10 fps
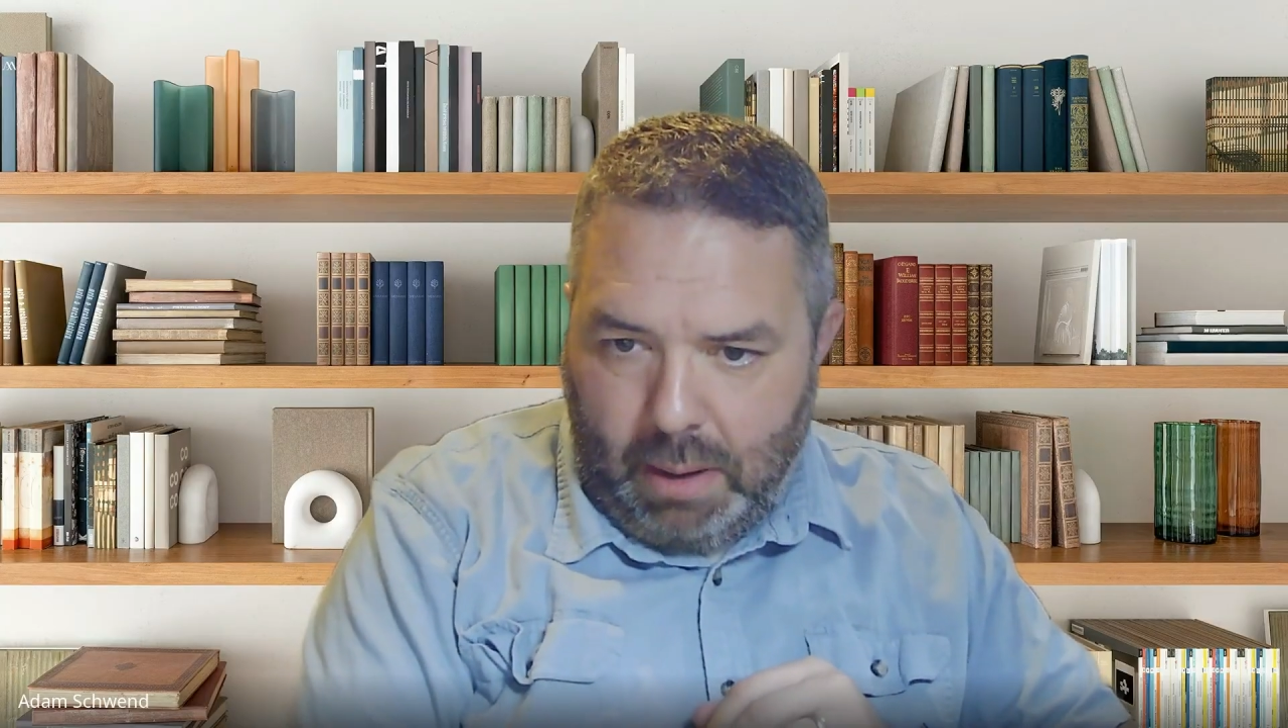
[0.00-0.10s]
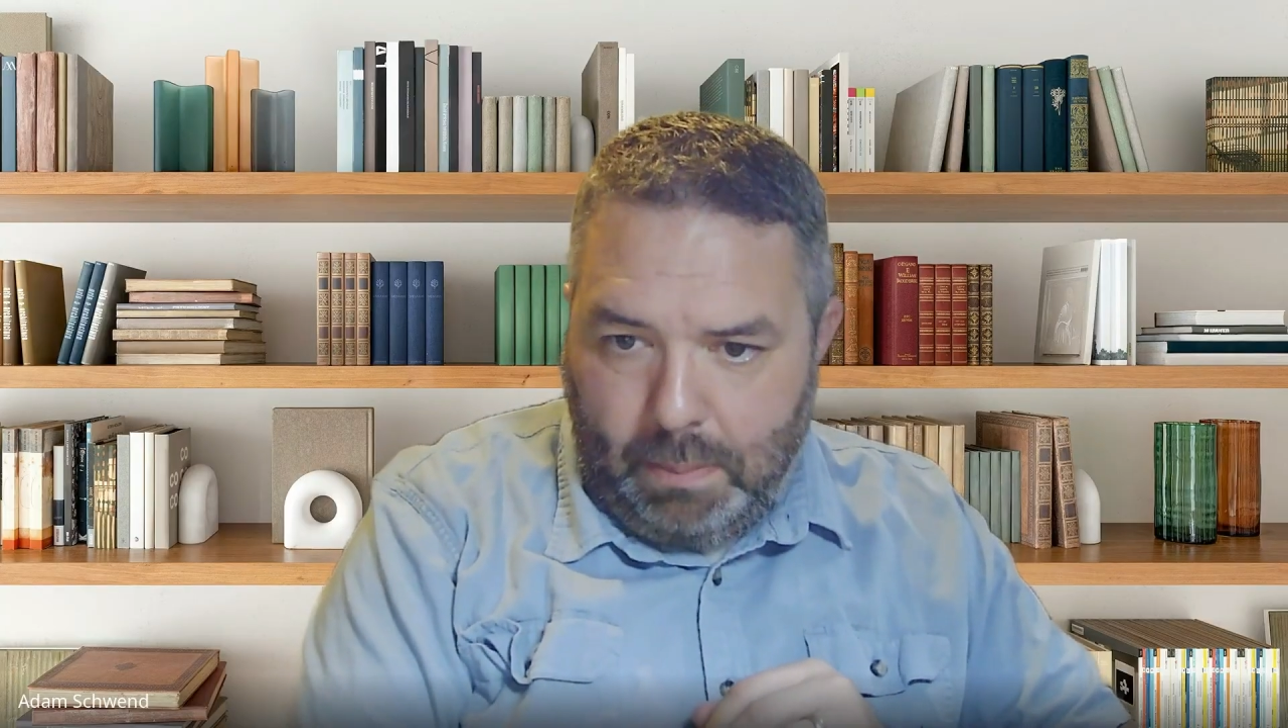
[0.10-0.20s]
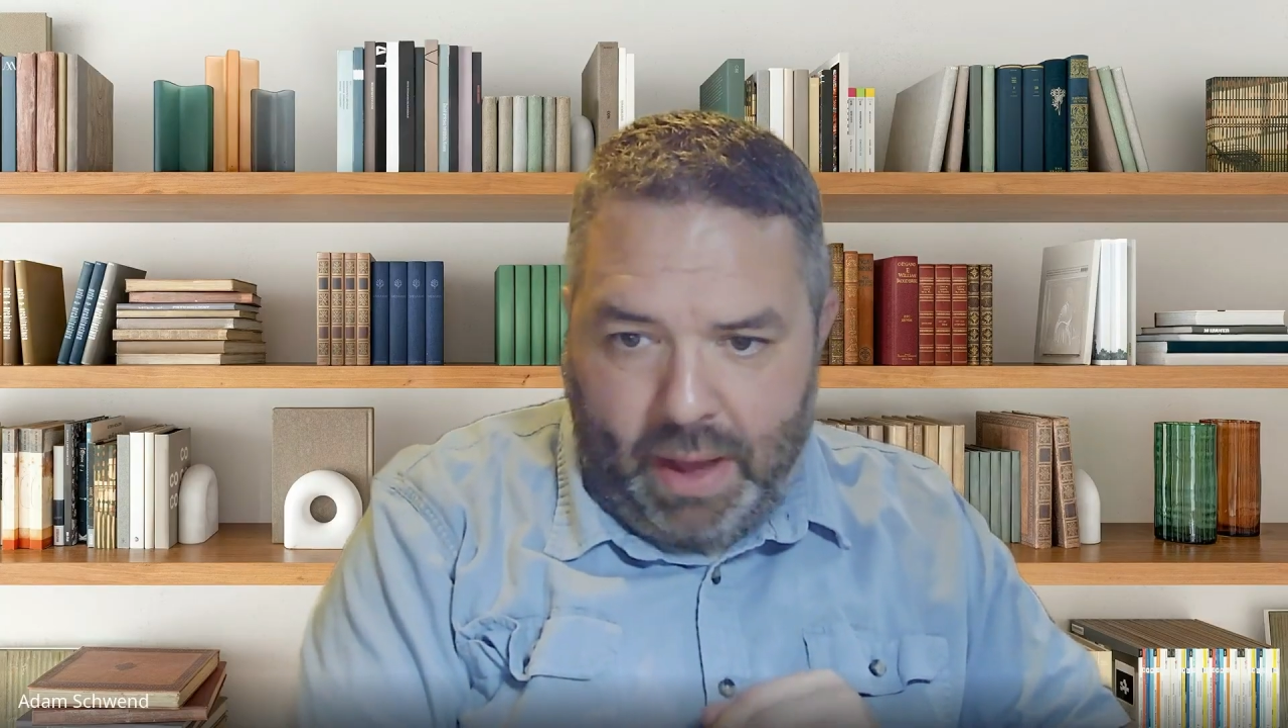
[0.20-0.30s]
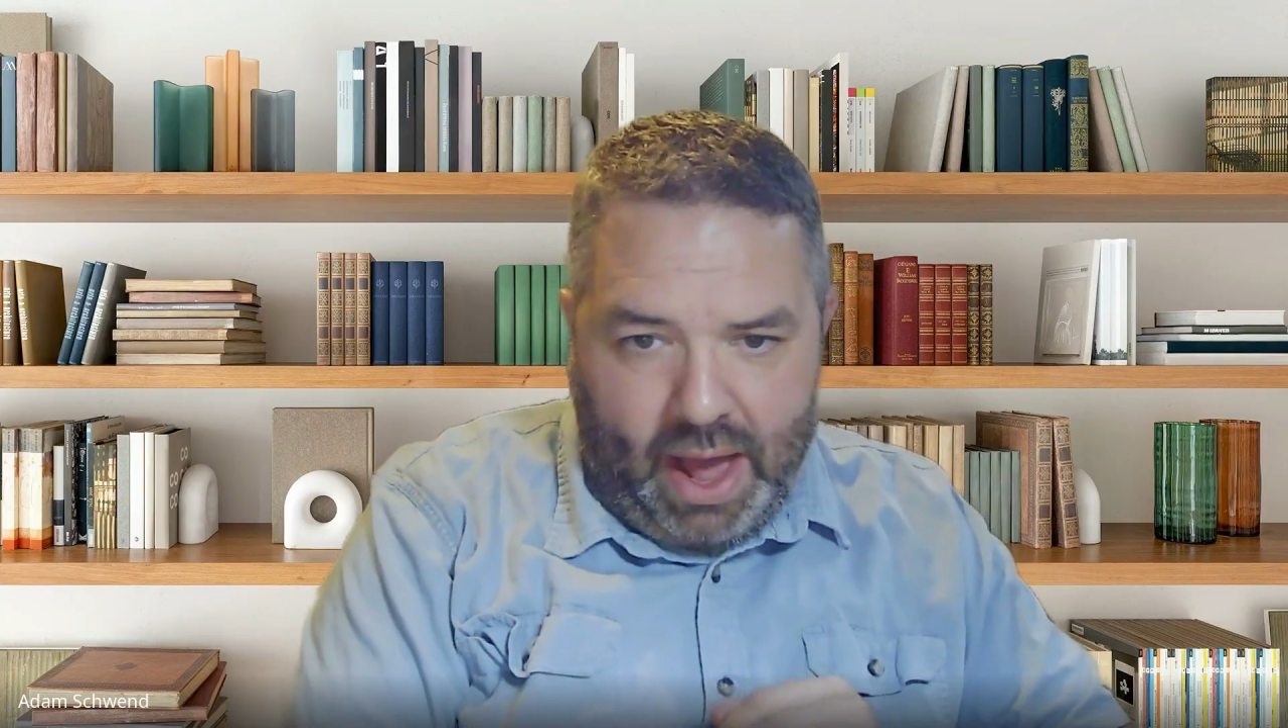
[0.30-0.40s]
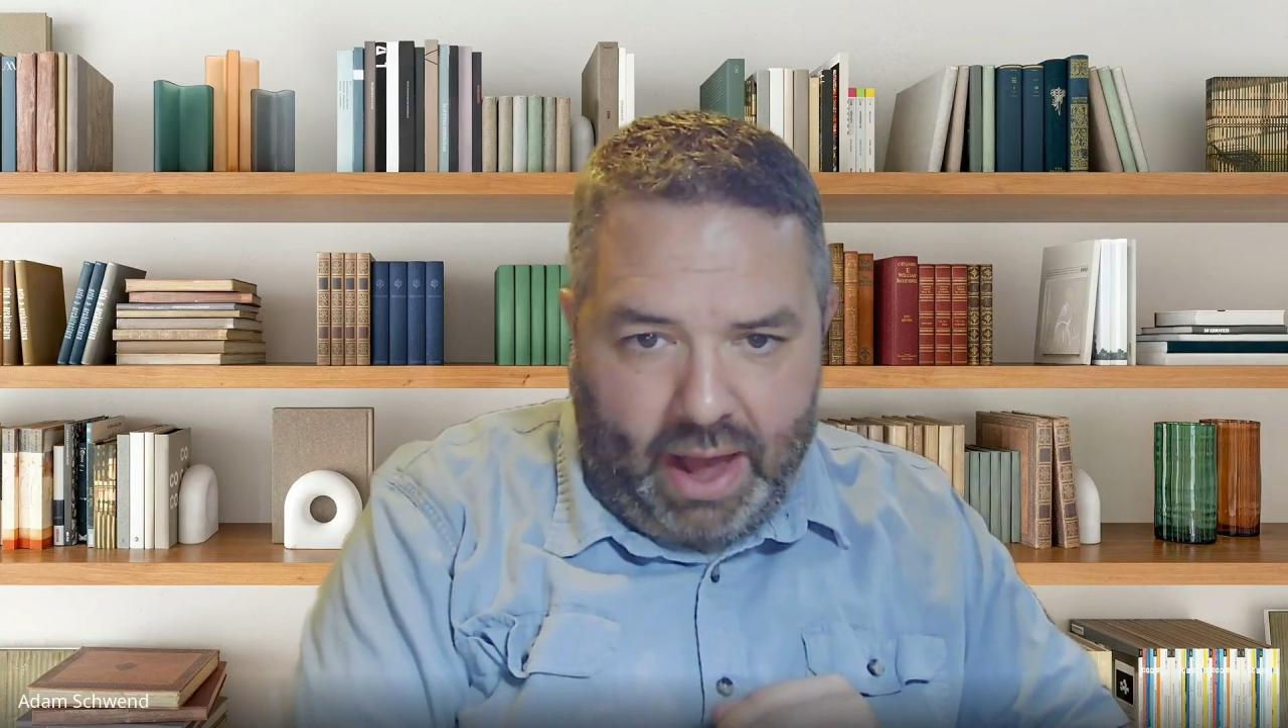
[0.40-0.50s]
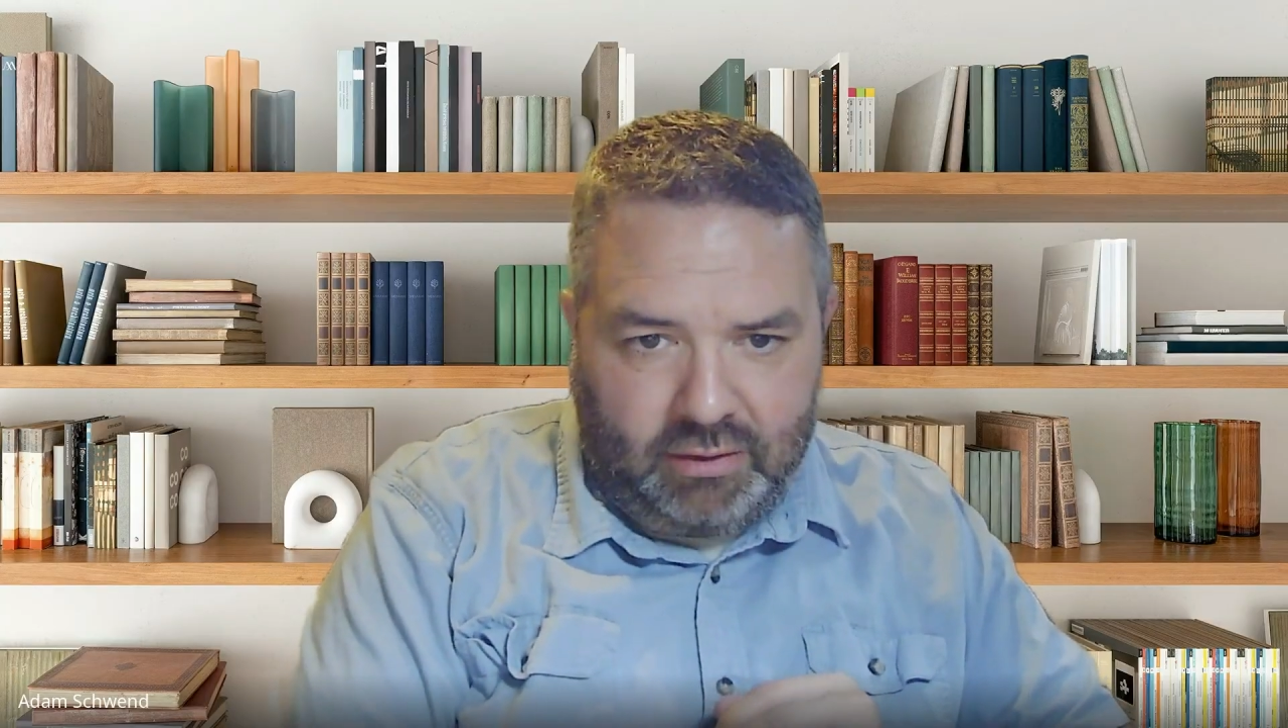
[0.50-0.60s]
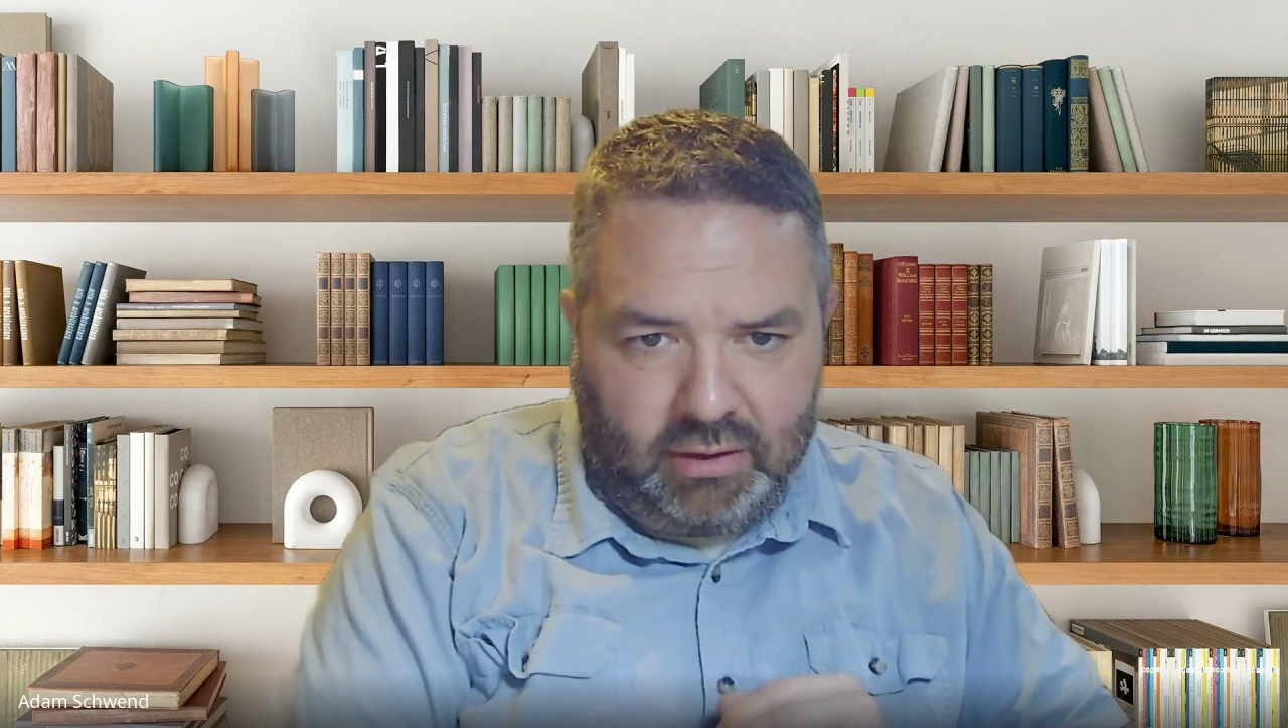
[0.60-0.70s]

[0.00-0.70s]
it passed.